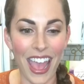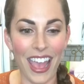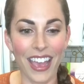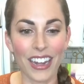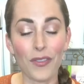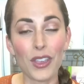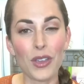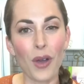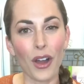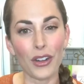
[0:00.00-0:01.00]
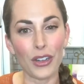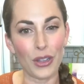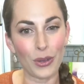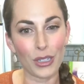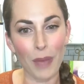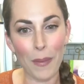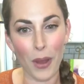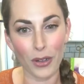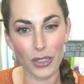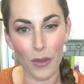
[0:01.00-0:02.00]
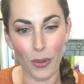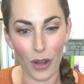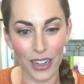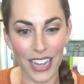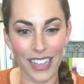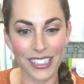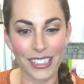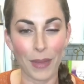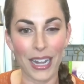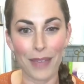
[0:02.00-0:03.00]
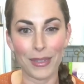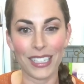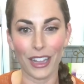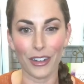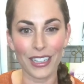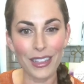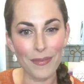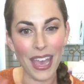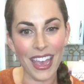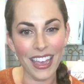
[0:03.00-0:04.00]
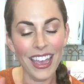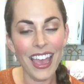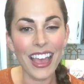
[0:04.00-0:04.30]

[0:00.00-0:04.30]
And if you are new to my Periscope broadcasts, my name is Hillary LaMay.